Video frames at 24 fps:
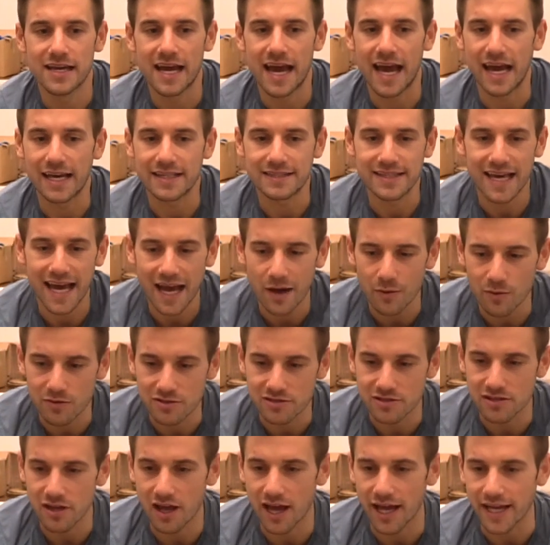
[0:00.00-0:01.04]
And that
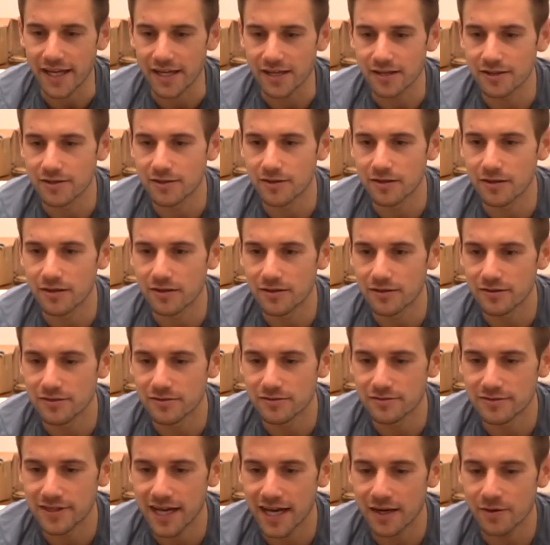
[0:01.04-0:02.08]
was like,
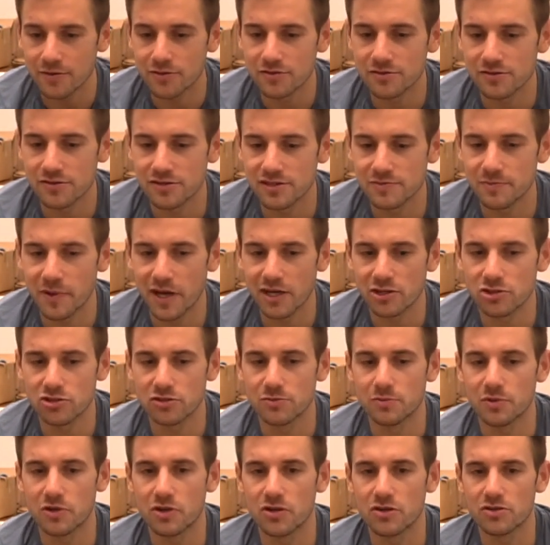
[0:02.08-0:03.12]
that was special
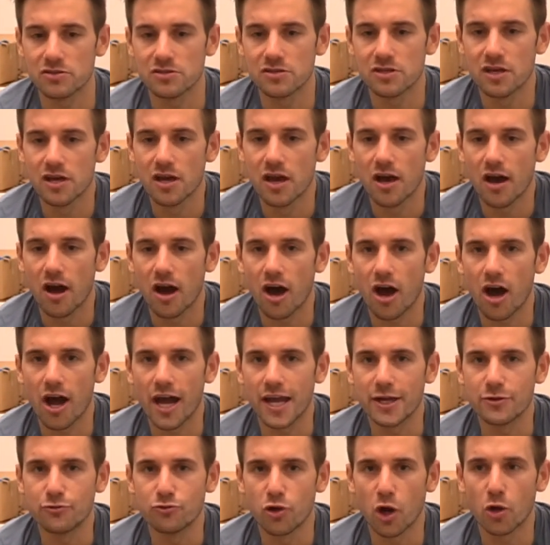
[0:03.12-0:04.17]
because
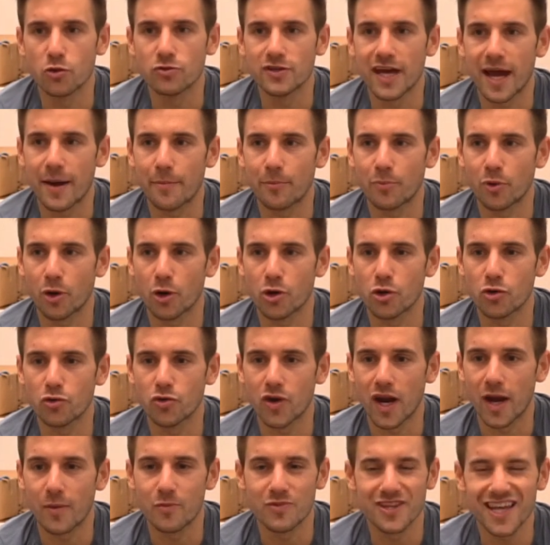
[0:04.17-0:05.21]
I wrote that
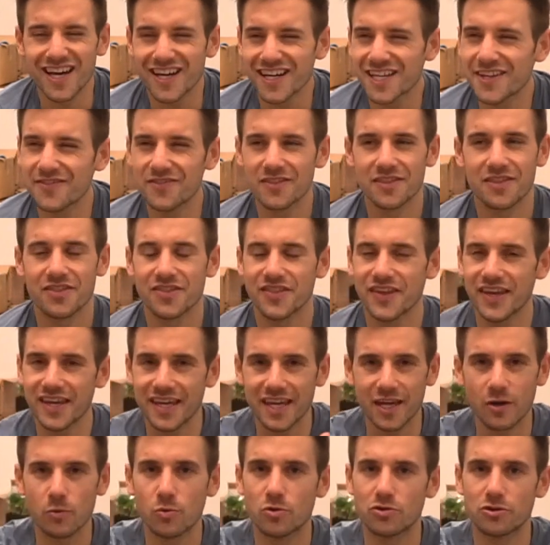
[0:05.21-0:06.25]
program without even
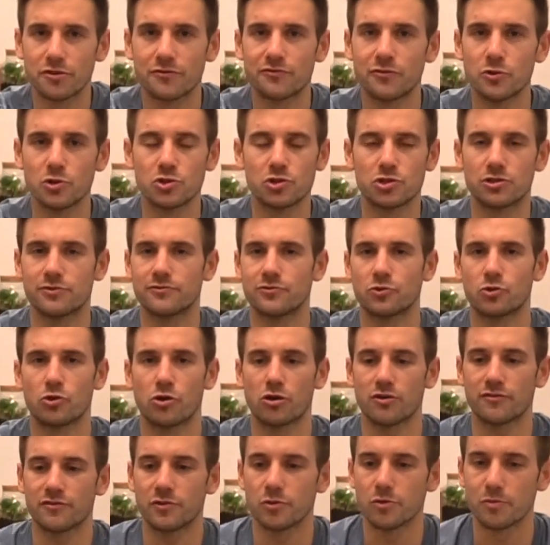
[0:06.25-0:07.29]
thinking what the future of
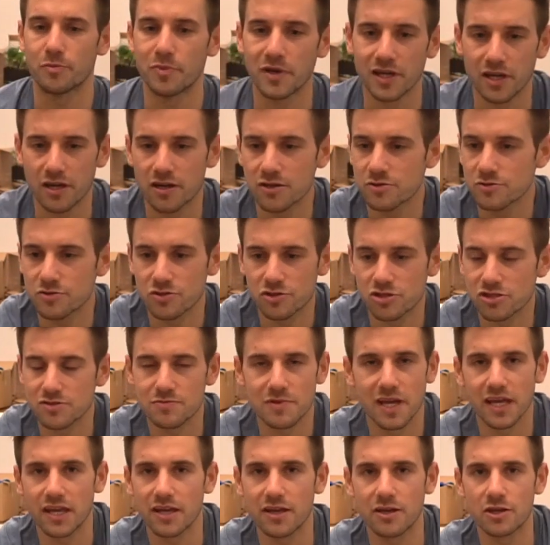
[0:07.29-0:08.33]
CrockFit would be. I was just
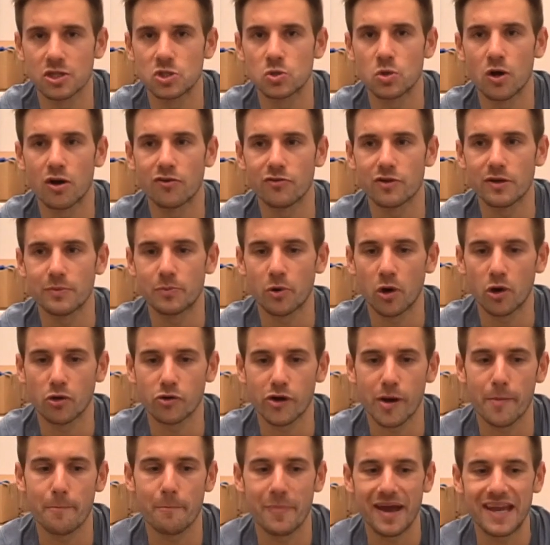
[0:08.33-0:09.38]
making a 12-week
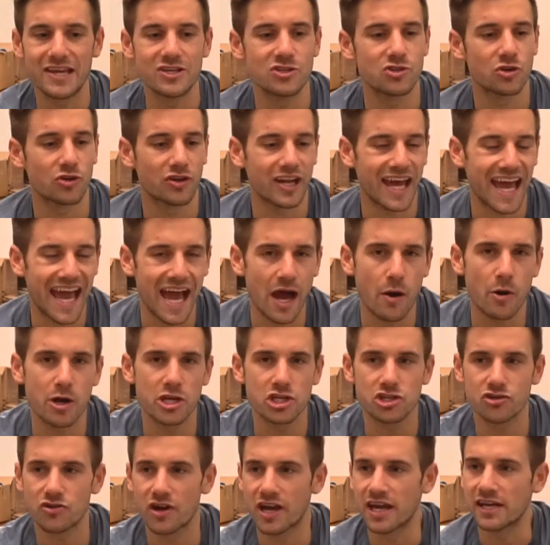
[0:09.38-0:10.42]
program based on how I
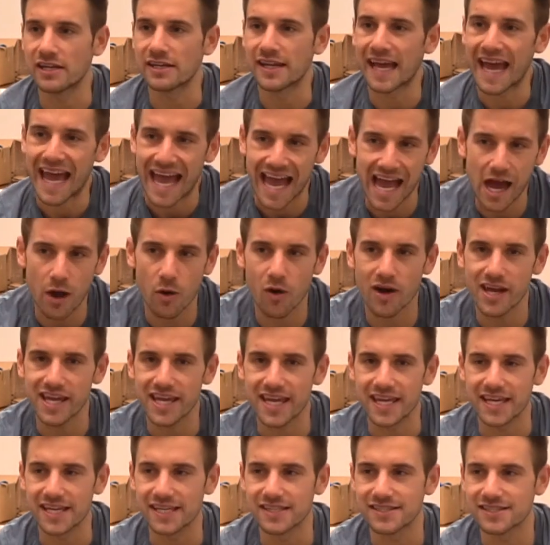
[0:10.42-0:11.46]
train, how I
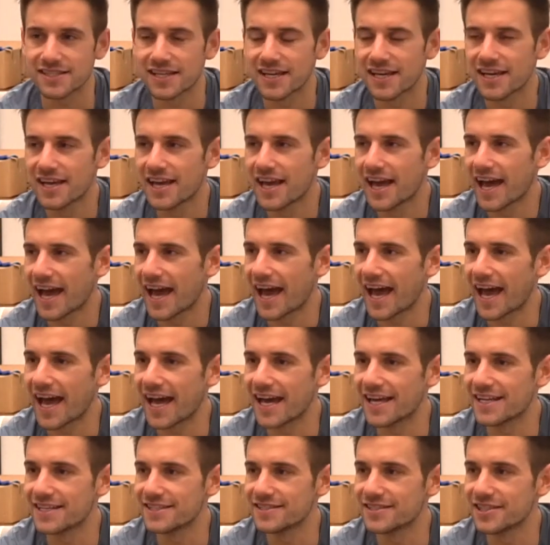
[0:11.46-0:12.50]
eat.
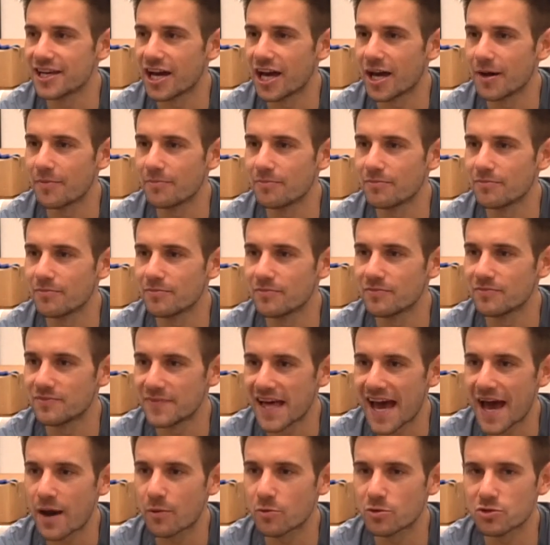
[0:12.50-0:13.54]
And
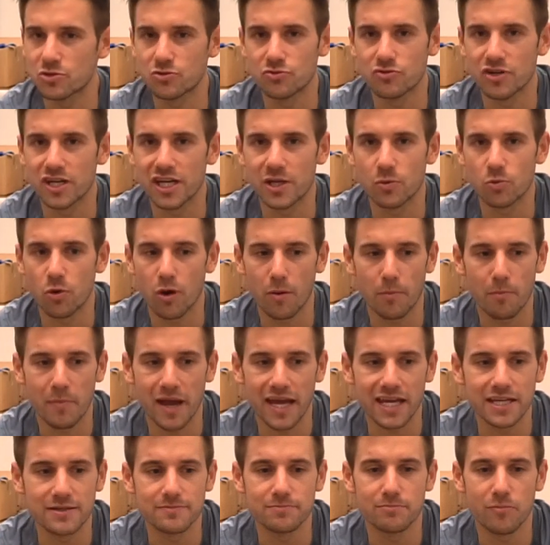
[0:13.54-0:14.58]
that was really what
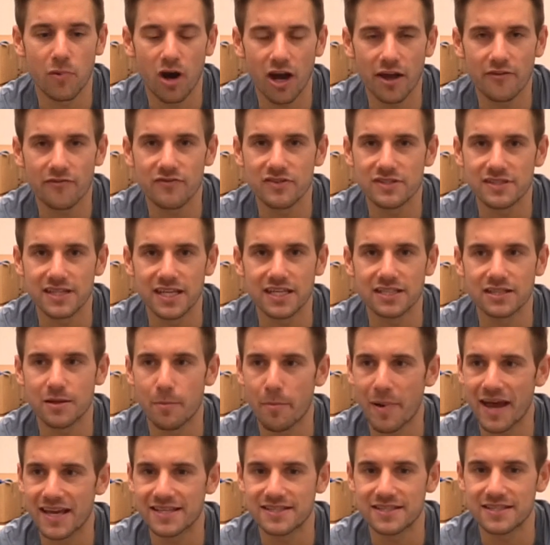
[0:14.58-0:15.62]
made my physique the
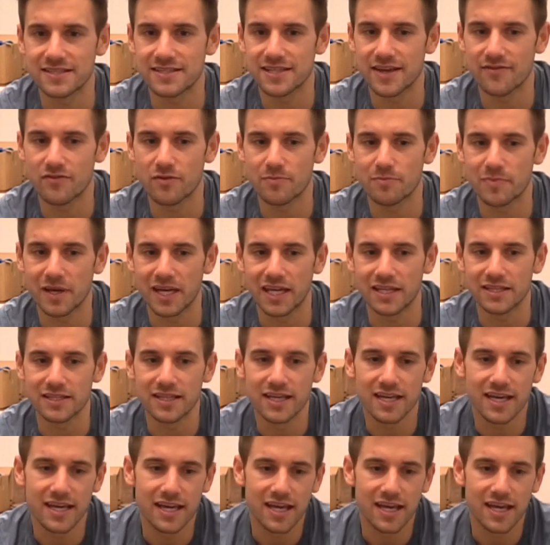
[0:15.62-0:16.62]
best it's ever been.